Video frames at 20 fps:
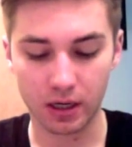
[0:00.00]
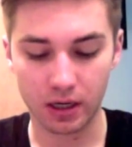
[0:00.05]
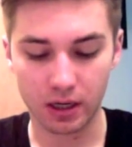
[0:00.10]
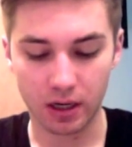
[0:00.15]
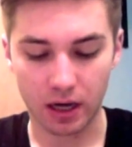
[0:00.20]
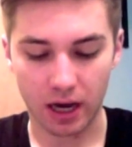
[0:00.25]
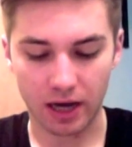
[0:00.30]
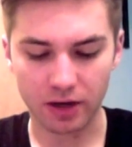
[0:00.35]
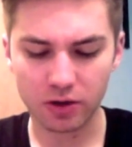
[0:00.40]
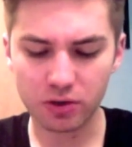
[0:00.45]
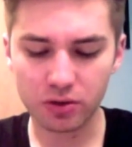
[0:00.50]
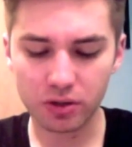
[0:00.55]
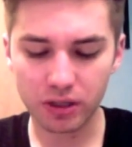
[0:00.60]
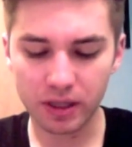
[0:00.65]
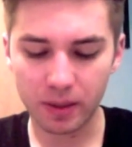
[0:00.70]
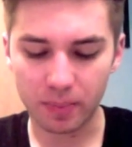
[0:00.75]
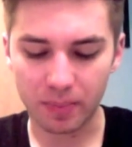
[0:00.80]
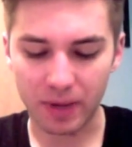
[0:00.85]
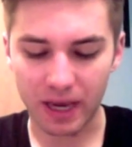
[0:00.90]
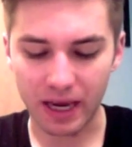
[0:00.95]
I usually
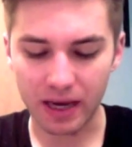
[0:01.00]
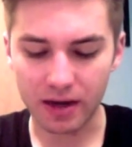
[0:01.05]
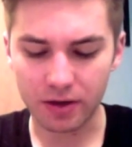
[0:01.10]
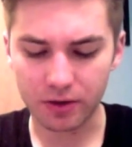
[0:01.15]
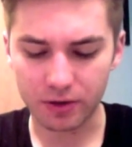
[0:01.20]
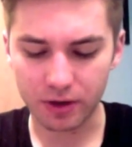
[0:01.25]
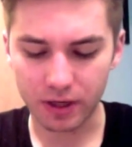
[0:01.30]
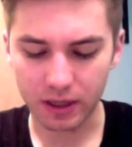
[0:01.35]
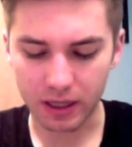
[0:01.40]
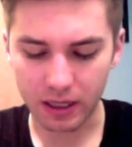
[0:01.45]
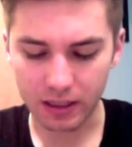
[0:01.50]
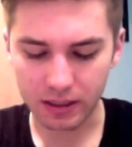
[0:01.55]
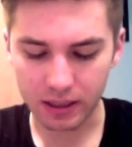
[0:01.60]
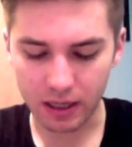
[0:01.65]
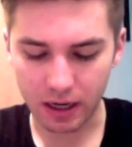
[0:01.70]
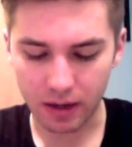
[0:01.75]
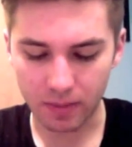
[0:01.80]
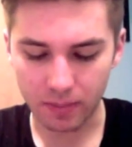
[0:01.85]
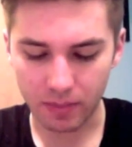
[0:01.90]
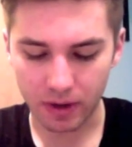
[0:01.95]
bake during that
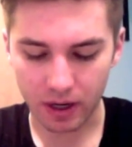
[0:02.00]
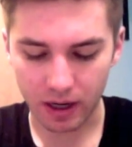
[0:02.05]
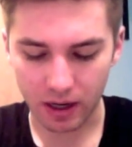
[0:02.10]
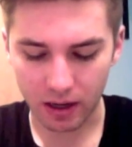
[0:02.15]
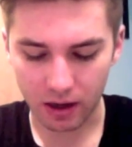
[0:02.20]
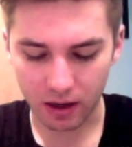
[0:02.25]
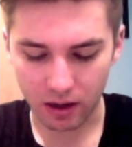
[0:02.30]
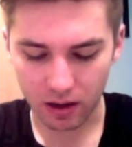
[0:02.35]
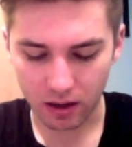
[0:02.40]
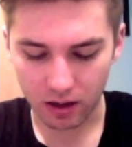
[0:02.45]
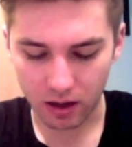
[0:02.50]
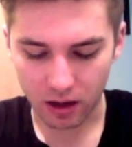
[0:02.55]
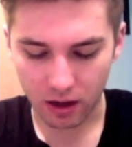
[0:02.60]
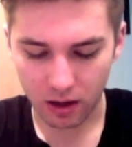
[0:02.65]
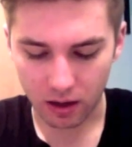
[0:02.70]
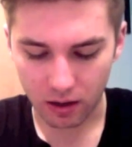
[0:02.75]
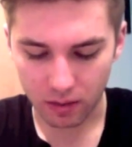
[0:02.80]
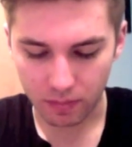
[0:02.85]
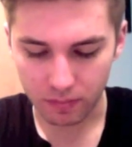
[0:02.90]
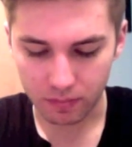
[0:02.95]
time, but
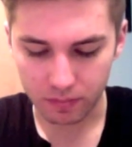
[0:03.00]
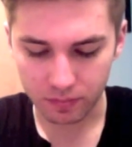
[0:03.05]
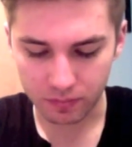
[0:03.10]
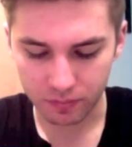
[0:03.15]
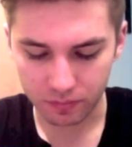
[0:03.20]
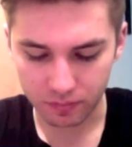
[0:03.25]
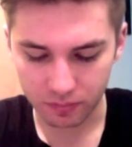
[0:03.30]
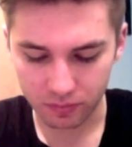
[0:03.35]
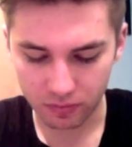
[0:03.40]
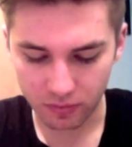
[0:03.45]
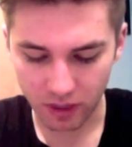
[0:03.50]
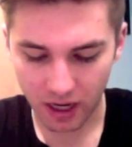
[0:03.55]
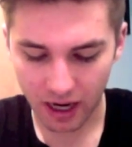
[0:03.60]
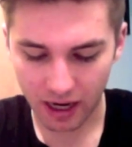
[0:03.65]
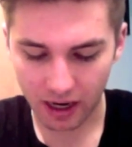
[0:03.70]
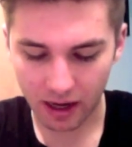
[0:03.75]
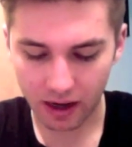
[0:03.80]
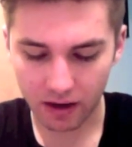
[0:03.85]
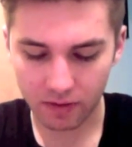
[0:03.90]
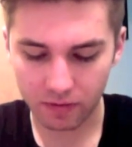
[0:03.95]
I
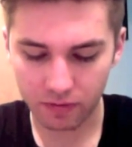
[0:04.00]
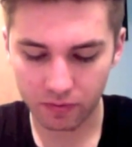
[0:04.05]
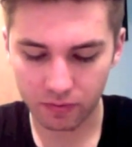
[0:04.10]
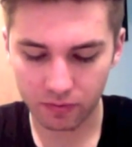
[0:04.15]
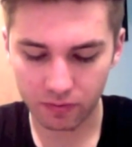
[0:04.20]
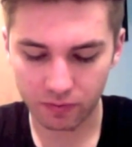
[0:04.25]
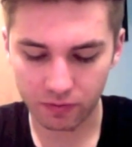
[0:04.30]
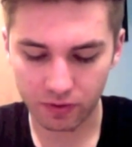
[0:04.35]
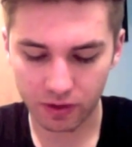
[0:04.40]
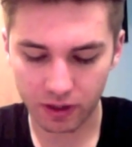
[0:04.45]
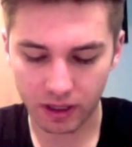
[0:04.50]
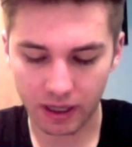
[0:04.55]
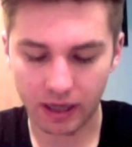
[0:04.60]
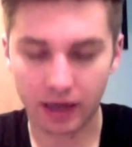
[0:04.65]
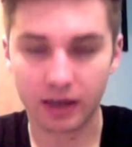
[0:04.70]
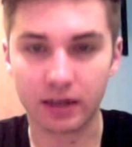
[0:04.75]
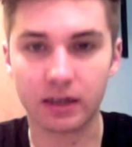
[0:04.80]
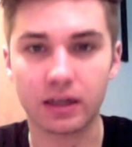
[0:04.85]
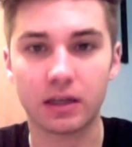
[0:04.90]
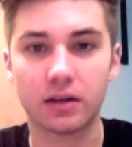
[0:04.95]
kind of feel like
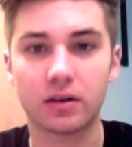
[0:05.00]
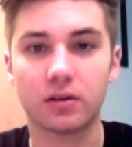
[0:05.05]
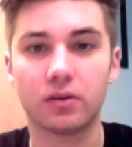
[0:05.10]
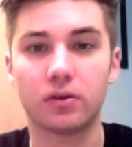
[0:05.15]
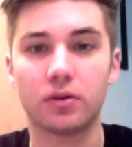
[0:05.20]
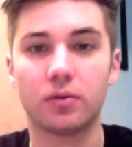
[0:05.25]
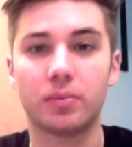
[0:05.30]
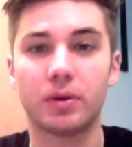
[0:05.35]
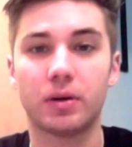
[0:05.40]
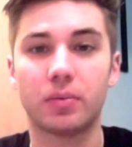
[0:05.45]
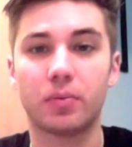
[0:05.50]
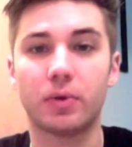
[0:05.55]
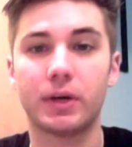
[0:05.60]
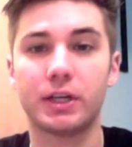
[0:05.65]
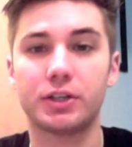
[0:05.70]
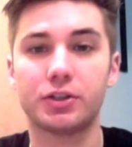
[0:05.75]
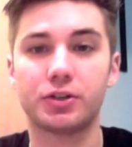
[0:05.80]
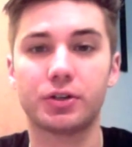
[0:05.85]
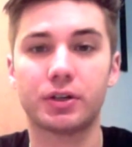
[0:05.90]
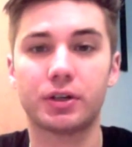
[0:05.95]
I need a little bit of
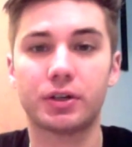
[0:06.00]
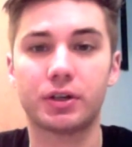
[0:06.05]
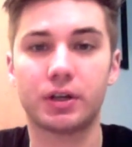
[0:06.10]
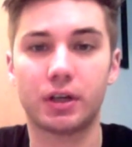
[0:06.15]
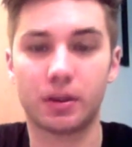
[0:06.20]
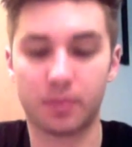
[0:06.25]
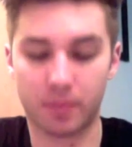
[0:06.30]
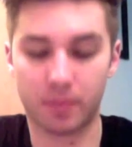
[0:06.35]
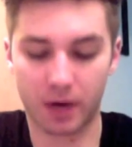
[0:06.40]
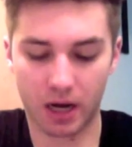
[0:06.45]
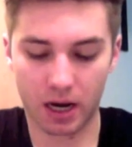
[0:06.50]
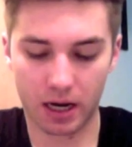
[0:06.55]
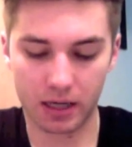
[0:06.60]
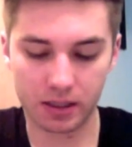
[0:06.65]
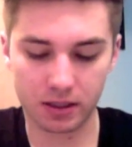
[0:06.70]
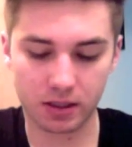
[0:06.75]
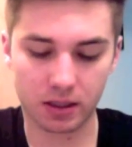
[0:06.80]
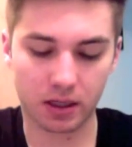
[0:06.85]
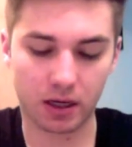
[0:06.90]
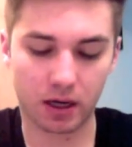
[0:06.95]
moisture underneath my eyes
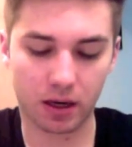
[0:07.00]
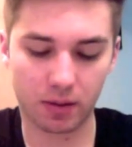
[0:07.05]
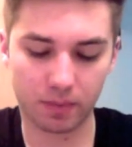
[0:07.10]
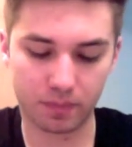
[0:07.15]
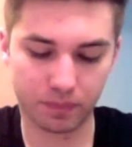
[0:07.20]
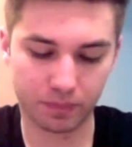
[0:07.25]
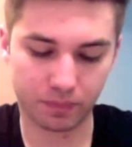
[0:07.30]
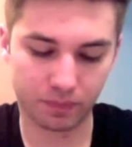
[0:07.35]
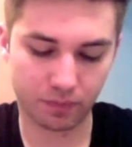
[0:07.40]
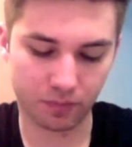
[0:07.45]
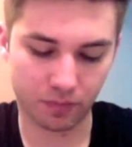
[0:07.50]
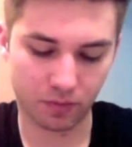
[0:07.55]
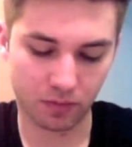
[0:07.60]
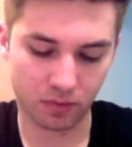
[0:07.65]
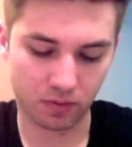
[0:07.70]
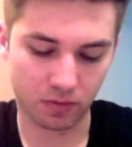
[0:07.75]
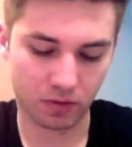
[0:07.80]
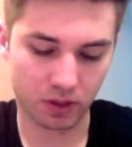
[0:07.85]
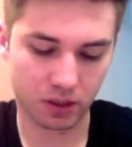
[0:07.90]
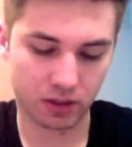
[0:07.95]
today.
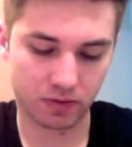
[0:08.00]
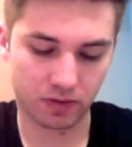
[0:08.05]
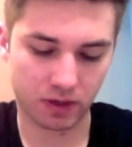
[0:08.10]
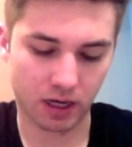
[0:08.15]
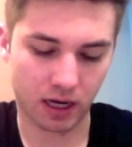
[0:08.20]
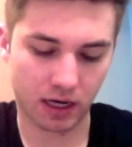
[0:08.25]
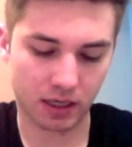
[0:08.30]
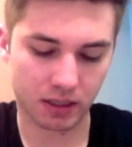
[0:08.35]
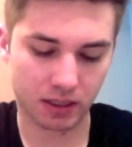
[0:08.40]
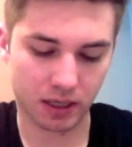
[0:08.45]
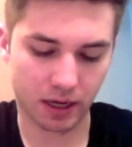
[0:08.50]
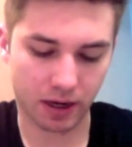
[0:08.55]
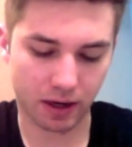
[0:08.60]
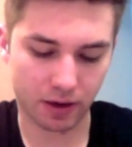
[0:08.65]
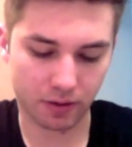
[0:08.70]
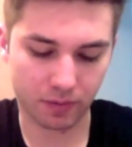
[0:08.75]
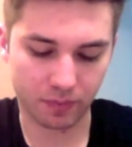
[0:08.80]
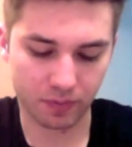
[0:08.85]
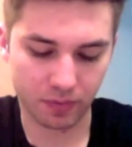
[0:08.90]
Just kind of tired.